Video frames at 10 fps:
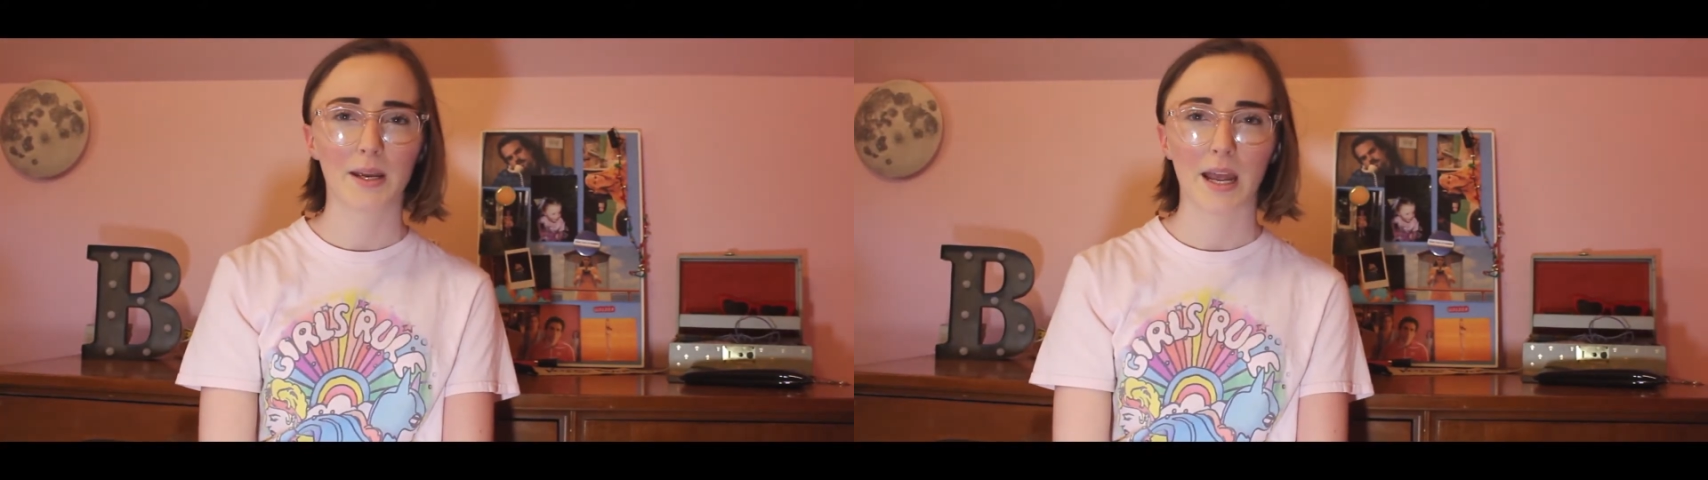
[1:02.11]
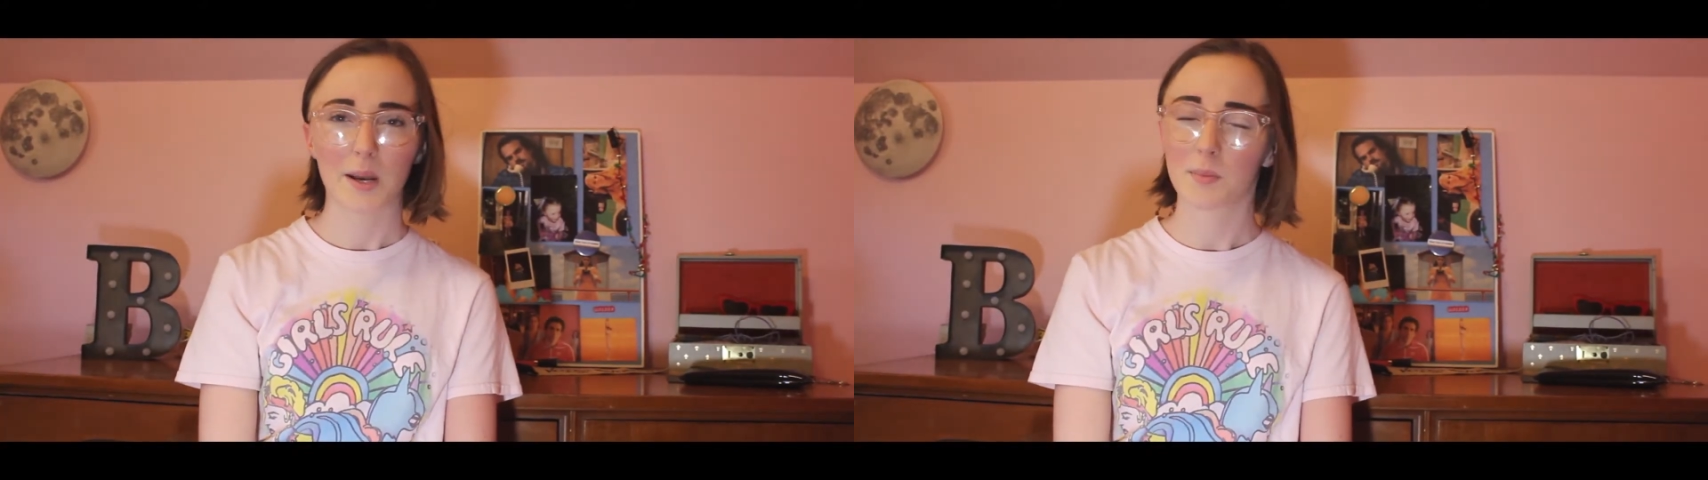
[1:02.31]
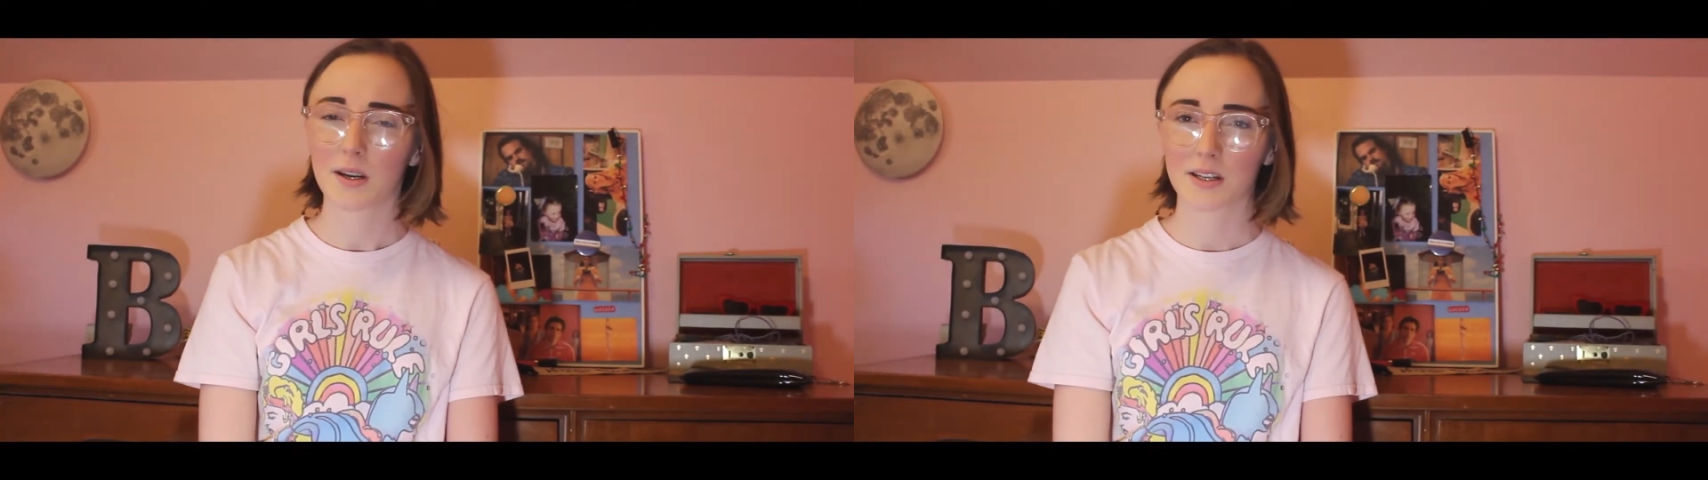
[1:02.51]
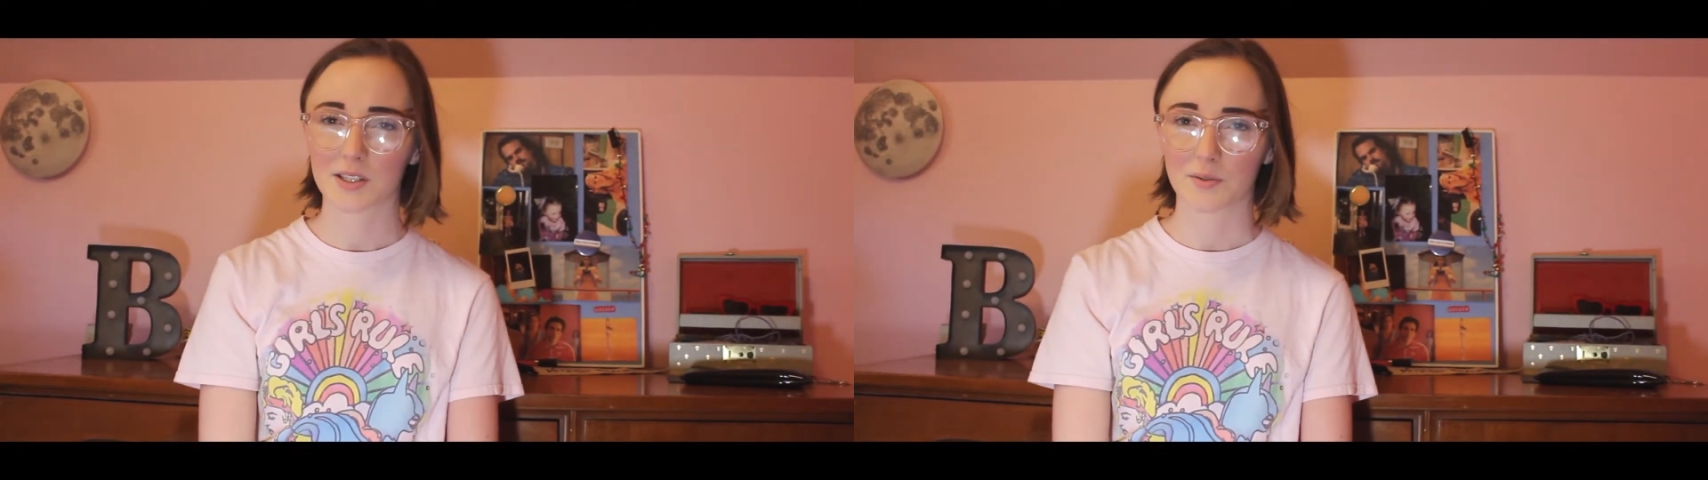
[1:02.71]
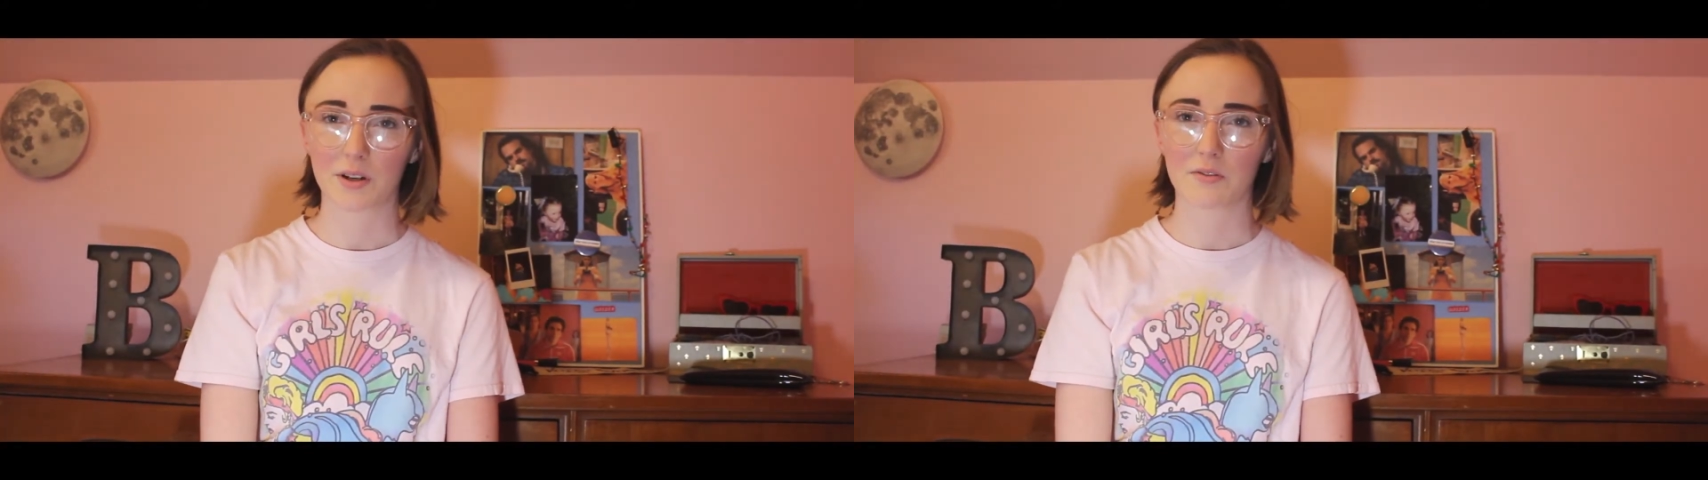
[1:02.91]
And being a
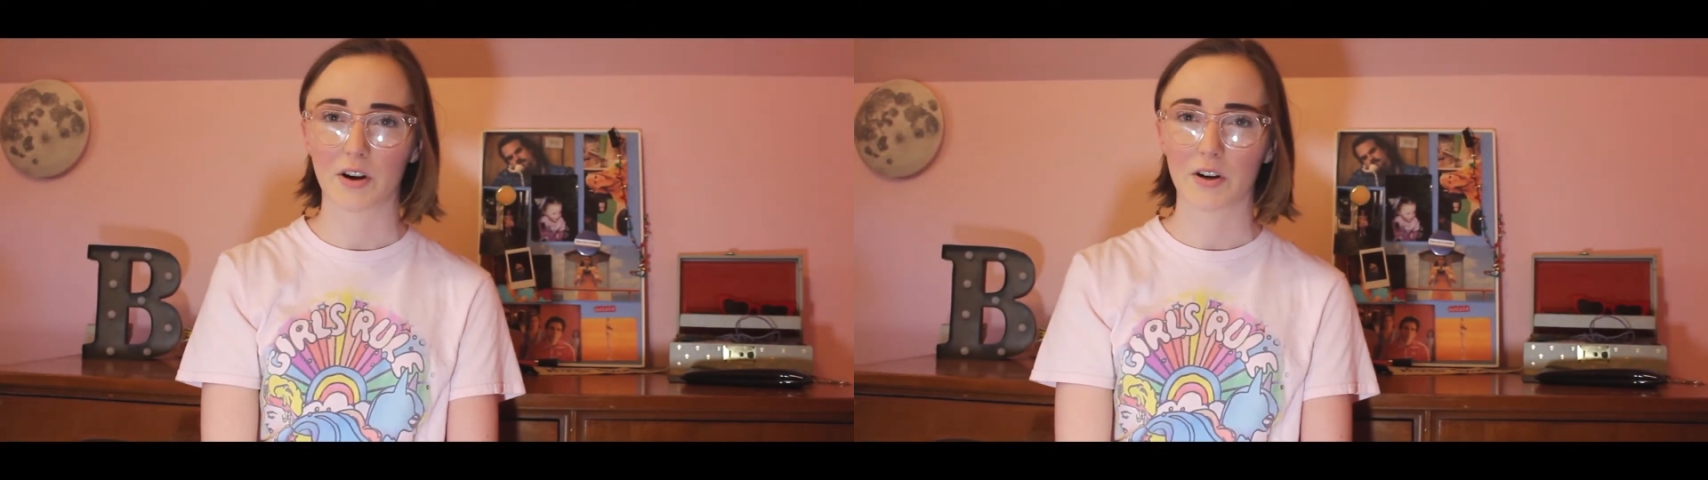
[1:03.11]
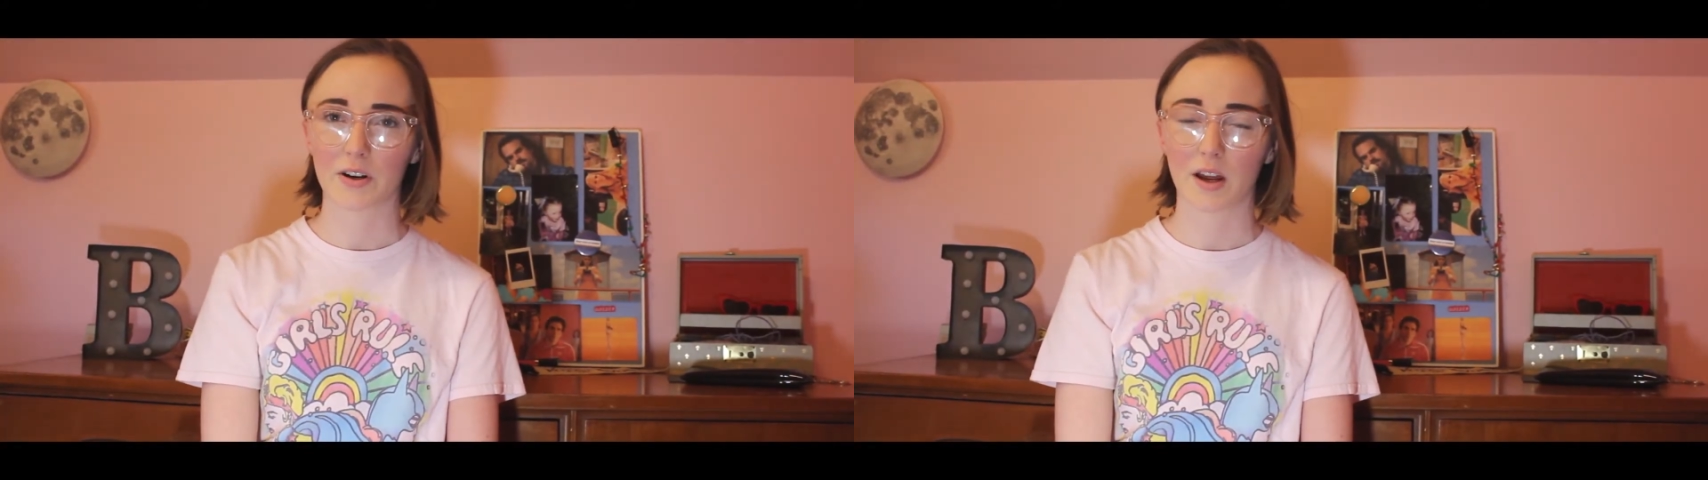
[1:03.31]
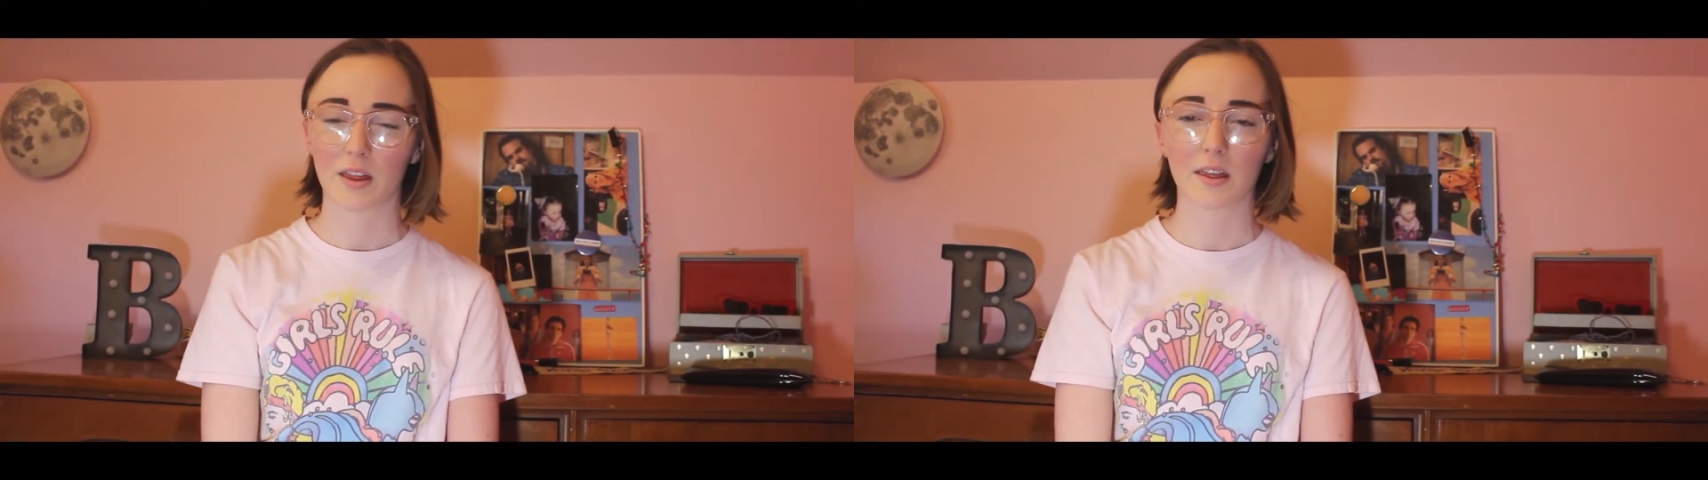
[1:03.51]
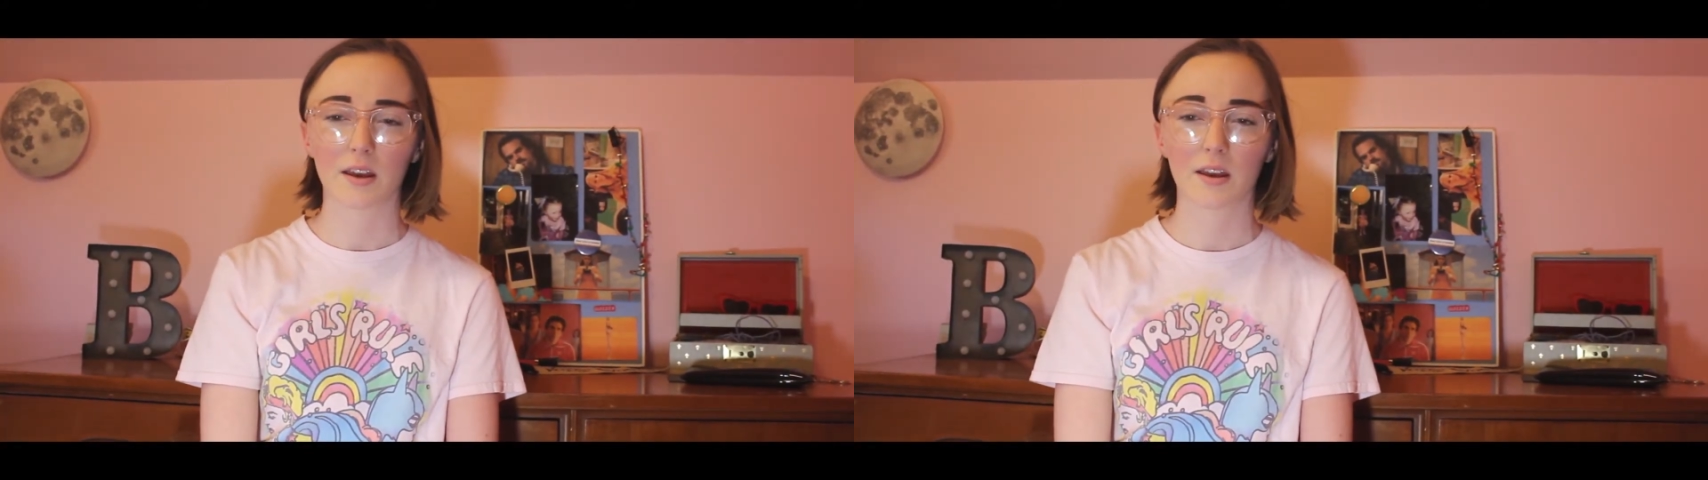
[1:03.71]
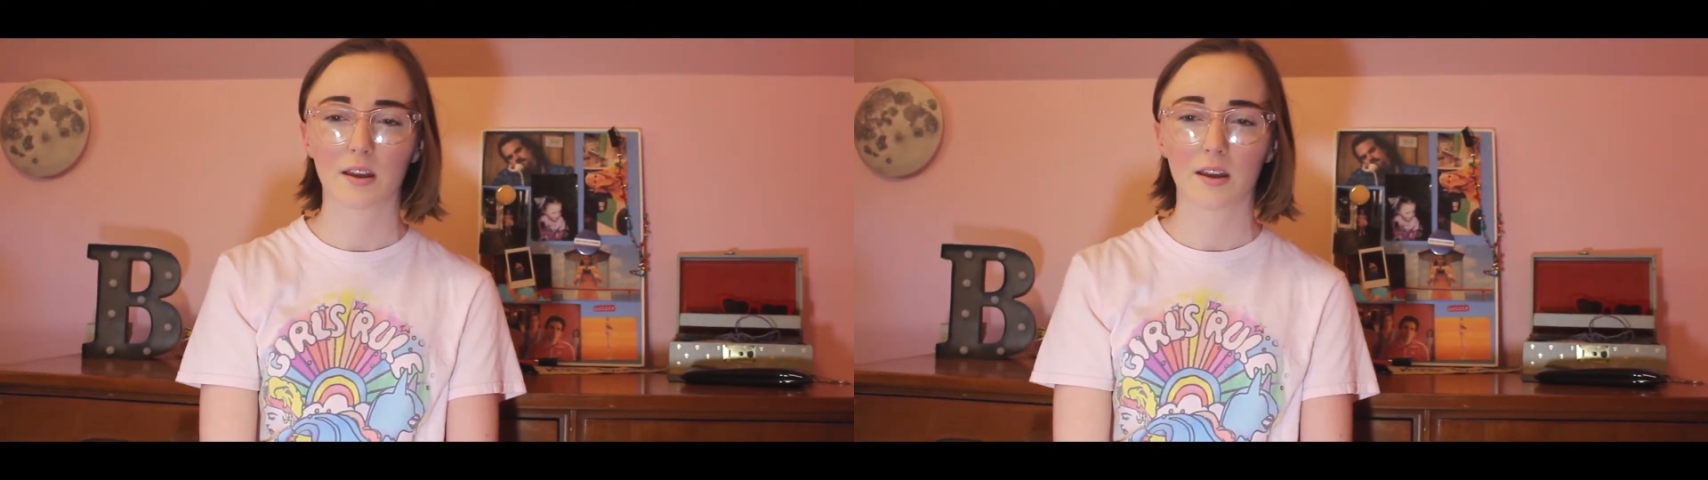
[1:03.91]
screenwriter, I think